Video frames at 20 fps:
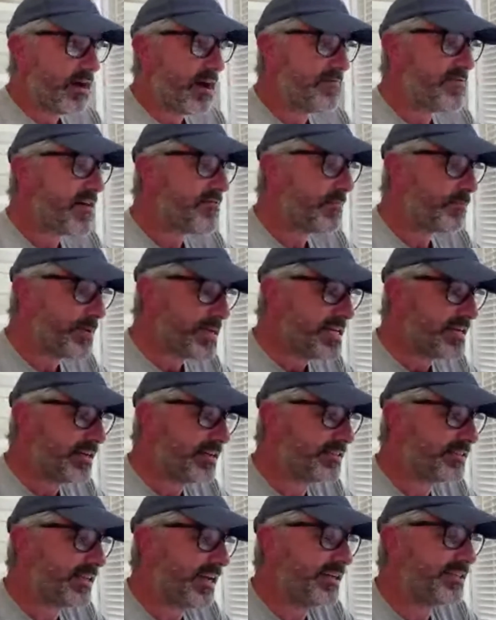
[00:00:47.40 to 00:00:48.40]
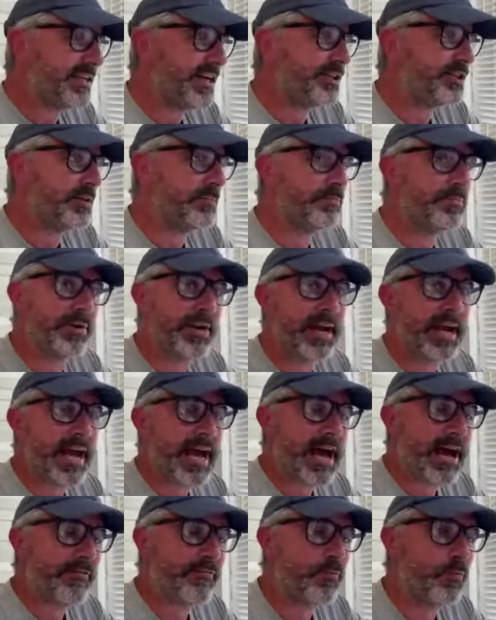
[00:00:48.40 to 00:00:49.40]
I've never been an estate agent, but I
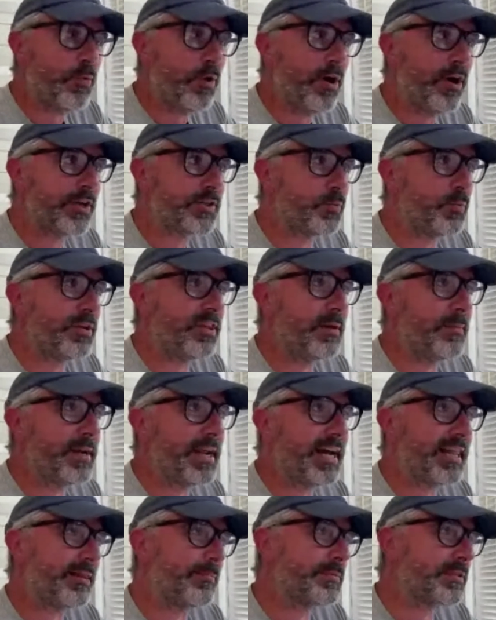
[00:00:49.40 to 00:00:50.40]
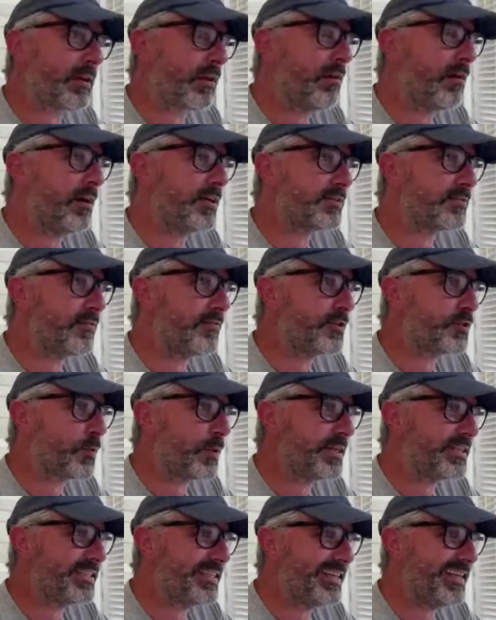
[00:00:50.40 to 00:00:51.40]
have worked with them and had them as clients for over
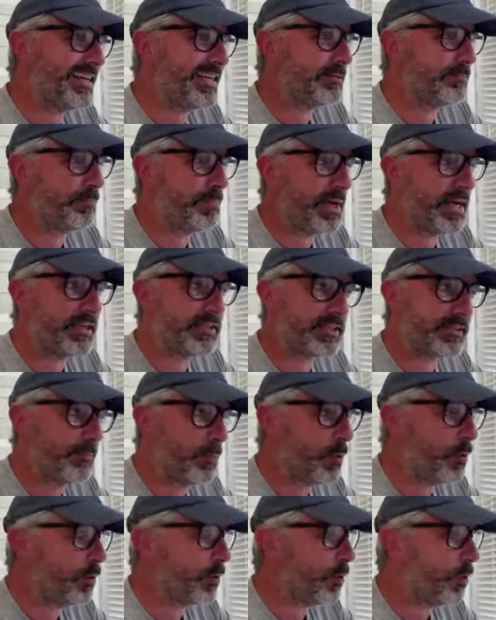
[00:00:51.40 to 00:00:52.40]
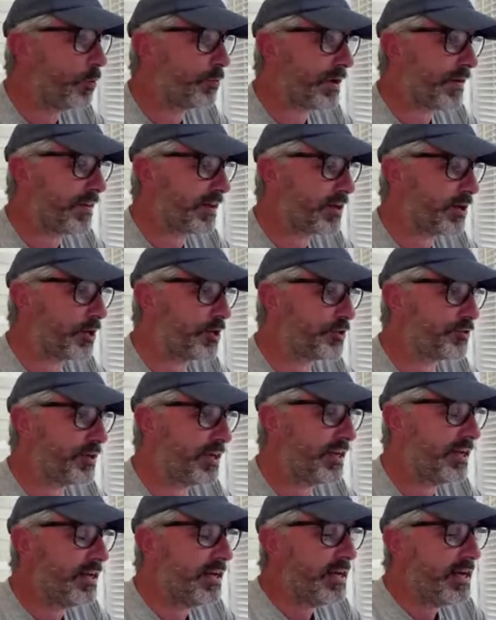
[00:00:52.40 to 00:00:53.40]
20 years, big, small, all around the
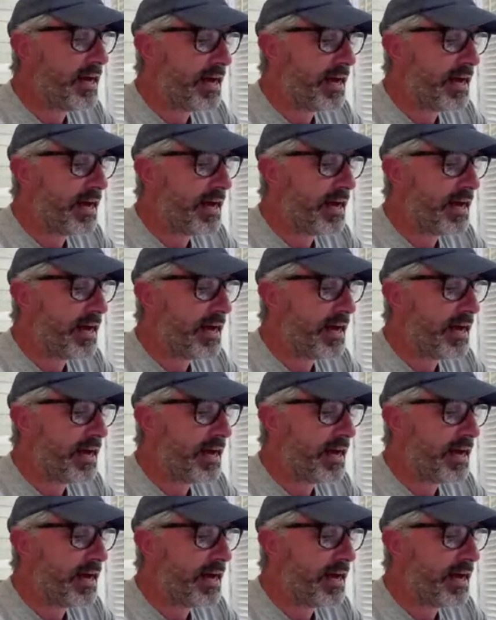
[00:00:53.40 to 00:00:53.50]
country.